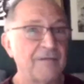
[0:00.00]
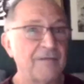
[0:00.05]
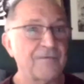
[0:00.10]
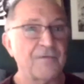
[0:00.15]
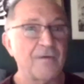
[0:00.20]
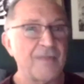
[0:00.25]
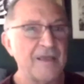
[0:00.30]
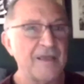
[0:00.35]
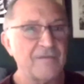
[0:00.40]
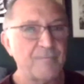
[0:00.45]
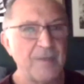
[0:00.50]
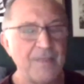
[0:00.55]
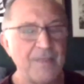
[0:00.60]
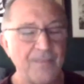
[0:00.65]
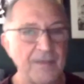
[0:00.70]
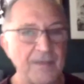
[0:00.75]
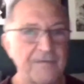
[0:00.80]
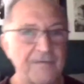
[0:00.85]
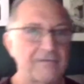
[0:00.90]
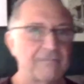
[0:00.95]
that there's been
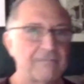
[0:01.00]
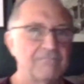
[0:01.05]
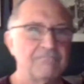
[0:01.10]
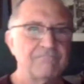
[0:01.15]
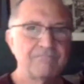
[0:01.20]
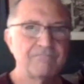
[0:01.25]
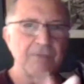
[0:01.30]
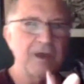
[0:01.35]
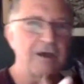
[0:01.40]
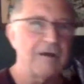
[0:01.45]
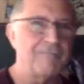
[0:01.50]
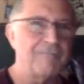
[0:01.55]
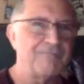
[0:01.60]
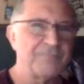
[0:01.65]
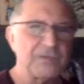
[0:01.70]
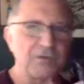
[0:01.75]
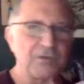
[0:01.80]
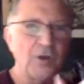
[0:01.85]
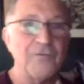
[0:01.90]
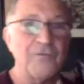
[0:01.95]
this
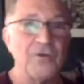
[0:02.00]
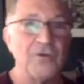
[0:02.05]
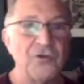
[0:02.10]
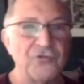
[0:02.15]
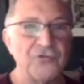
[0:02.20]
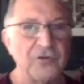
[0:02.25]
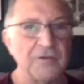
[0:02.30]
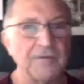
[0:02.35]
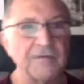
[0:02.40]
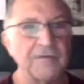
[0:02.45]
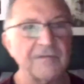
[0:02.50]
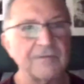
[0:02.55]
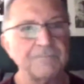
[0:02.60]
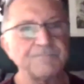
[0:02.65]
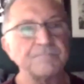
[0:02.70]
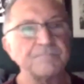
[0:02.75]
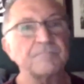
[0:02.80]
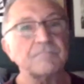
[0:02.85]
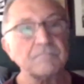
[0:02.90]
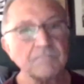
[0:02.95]
divergence.
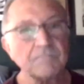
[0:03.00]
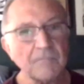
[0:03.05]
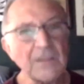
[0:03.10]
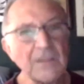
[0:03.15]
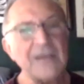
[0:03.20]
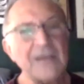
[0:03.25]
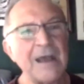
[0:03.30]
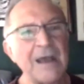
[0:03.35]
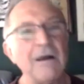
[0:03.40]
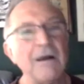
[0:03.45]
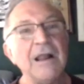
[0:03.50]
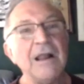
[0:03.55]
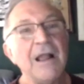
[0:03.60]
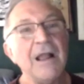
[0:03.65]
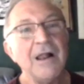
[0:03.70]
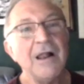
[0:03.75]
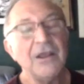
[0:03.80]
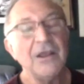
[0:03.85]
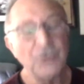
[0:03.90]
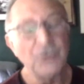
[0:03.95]
Now,
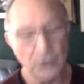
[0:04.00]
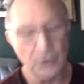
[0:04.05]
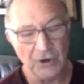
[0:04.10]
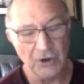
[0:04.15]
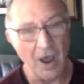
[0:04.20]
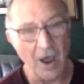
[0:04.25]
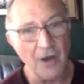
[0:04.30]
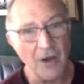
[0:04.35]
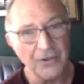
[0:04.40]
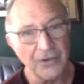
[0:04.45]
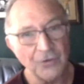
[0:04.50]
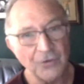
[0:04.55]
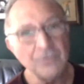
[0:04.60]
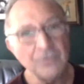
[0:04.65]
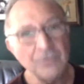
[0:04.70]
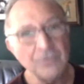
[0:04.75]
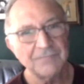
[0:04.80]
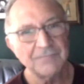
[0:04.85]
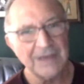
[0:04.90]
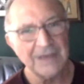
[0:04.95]
you could argue,
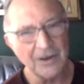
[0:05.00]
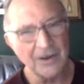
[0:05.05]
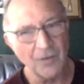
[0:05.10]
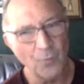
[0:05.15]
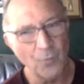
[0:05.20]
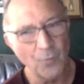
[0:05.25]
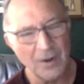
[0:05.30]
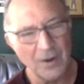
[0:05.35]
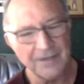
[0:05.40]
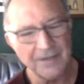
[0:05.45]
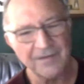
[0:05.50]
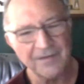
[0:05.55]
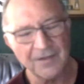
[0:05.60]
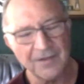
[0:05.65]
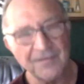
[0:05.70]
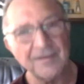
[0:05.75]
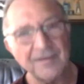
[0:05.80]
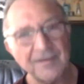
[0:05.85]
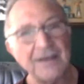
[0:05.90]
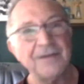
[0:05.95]
and I'm willing to
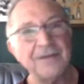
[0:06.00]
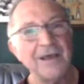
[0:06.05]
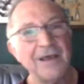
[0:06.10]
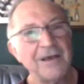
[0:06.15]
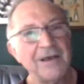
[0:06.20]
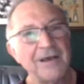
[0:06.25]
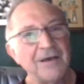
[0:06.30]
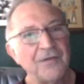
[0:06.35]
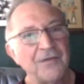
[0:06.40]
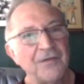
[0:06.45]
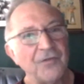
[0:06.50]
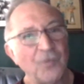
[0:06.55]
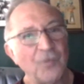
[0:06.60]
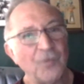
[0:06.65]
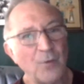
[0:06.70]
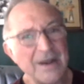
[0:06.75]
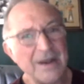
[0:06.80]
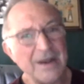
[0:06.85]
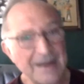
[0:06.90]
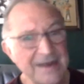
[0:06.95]
concede, that
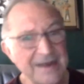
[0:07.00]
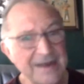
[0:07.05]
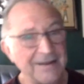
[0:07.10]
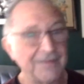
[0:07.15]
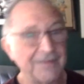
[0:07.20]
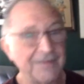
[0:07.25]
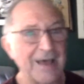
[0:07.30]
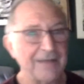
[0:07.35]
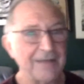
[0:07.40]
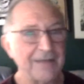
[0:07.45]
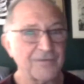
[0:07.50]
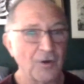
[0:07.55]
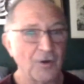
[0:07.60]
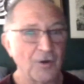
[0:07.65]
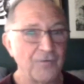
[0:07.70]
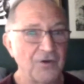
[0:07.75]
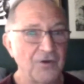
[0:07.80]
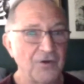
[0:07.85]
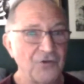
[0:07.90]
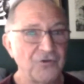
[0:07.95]
we needed that
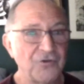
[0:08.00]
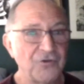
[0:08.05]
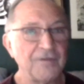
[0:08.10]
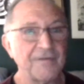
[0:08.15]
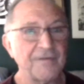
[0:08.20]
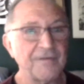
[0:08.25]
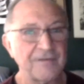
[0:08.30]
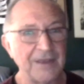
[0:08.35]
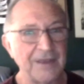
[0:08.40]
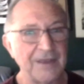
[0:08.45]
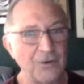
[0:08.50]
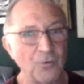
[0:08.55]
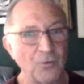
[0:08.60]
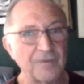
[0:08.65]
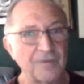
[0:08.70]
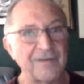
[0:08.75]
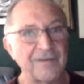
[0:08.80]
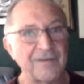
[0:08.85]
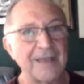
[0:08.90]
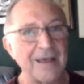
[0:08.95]
divergence in order
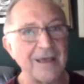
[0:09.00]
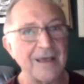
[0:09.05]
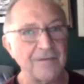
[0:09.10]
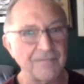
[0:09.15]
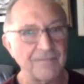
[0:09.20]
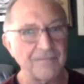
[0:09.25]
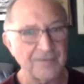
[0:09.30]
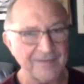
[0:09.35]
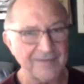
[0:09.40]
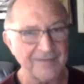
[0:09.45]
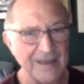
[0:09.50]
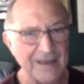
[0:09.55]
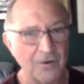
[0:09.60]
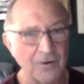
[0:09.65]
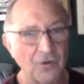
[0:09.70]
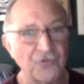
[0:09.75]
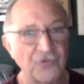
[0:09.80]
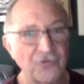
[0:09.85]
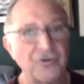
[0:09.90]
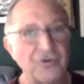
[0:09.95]
to get the
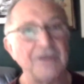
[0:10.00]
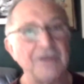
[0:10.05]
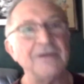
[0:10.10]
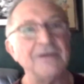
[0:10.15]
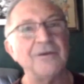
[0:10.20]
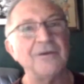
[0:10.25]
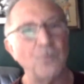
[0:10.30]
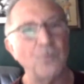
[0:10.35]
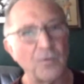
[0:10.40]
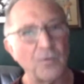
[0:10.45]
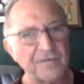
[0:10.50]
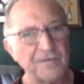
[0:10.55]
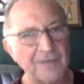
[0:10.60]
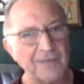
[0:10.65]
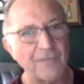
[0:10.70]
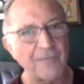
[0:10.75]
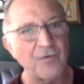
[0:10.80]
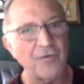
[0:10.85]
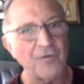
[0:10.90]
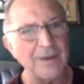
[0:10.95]
technology and all the
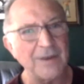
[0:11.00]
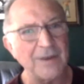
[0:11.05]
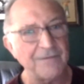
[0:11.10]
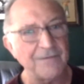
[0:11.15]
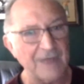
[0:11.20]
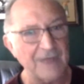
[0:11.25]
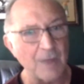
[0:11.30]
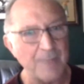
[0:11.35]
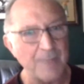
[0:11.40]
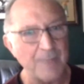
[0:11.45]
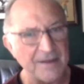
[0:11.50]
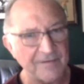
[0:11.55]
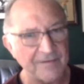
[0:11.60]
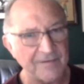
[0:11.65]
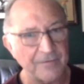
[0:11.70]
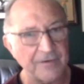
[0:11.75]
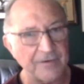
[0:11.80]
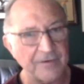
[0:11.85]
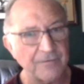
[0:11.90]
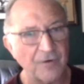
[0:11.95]
stuff that we've now
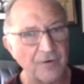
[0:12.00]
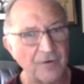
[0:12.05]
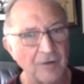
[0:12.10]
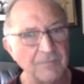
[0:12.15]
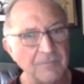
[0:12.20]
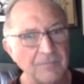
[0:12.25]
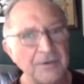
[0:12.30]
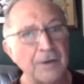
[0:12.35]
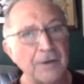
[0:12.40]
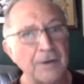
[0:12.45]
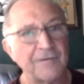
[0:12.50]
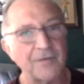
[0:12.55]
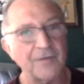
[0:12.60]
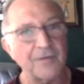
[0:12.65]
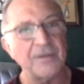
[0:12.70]
benefited from. So